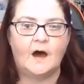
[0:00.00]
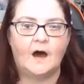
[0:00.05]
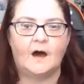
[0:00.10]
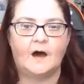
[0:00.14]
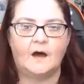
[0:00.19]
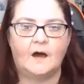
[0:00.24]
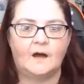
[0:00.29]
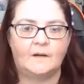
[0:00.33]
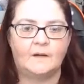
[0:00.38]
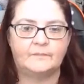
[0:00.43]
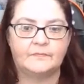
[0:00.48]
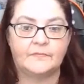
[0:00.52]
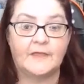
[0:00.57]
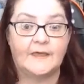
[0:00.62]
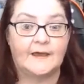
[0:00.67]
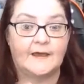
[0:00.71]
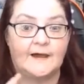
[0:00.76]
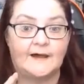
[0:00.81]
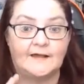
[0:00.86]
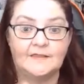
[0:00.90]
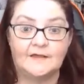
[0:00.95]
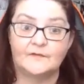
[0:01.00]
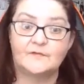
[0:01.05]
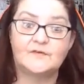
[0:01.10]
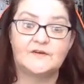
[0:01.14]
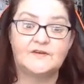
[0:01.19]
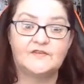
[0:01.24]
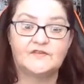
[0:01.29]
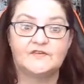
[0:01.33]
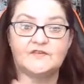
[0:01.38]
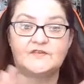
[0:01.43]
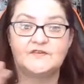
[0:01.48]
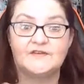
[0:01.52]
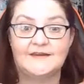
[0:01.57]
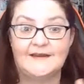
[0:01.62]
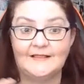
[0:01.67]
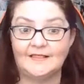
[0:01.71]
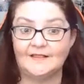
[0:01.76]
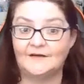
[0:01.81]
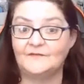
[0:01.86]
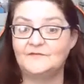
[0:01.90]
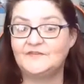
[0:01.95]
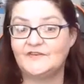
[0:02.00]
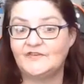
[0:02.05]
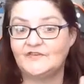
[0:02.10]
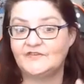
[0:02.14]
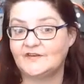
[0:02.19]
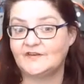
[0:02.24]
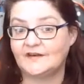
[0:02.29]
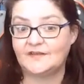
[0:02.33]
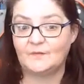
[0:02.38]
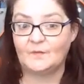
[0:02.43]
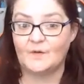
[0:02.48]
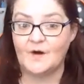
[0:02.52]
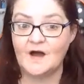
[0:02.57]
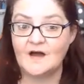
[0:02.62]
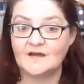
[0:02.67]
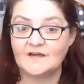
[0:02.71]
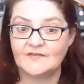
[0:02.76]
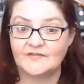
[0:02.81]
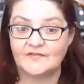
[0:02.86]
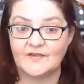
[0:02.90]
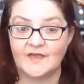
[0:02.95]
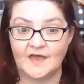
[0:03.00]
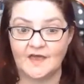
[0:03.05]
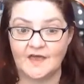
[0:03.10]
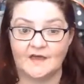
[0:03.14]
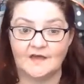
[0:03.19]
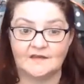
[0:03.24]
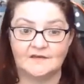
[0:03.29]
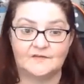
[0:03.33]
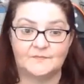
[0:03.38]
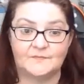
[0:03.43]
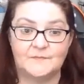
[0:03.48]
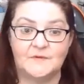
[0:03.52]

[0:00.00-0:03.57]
I love research and I love to study rocks and